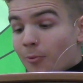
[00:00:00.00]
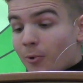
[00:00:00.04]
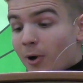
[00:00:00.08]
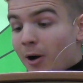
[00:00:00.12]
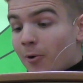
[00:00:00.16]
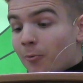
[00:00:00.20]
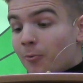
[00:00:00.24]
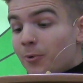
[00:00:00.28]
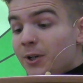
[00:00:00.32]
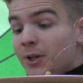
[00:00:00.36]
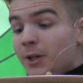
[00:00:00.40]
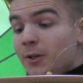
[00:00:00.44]

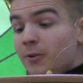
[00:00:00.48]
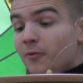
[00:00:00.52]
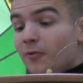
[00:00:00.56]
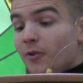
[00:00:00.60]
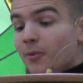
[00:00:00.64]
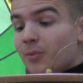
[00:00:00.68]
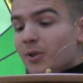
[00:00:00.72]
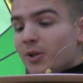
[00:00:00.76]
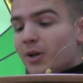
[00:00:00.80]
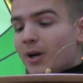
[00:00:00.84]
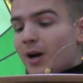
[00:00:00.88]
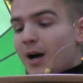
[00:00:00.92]
A reading
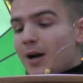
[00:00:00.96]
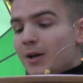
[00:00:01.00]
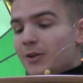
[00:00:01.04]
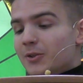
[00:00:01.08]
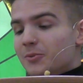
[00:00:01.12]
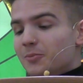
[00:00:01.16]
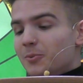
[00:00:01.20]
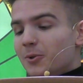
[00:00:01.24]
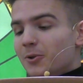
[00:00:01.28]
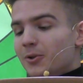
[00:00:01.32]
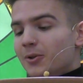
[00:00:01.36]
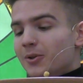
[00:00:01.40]
from the
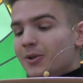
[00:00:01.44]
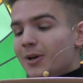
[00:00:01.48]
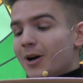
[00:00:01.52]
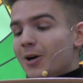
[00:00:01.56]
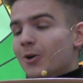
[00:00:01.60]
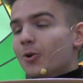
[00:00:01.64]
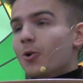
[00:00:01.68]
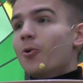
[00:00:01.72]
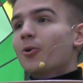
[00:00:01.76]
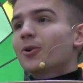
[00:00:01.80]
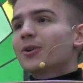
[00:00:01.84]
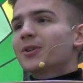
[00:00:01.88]
Gospel
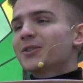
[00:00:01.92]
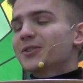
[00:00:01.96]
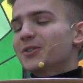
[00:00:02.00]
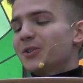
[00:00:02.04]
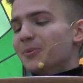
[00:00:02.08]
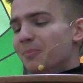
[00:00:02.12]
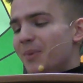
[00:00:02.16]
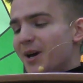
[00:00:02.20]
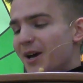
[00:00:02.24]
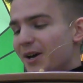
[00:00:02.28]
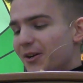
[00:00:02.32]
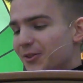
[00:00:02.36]
according to
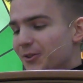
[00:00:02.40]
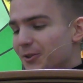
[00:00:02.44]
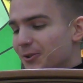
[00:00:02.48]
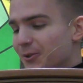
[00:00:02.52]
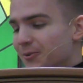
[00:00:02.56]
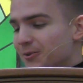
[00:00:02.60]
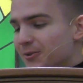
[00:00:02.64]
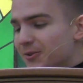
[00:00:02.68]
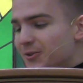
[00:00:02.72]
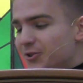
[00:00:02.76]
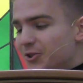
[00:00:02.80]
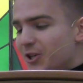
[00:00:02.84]

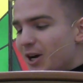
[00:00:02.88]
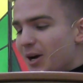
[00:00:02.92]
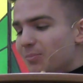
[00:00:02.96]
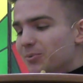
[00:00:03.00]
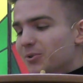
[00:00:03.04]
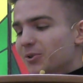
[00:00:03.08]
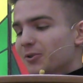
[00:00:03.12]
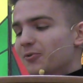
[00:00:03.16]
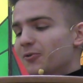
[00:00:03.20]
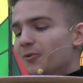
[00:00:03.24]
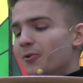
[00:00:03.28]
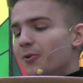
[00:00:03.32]
Matthew,
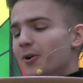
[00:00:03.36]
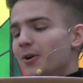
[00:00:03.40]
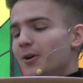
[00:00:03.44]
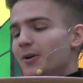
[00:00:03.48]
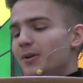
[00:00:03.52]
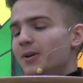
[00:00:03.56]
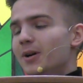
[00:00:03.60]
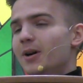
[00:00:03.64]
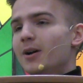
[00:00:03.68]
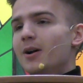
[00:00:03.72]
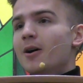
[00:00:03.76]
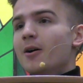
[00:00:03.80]
chapter
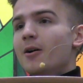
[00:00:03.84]
4,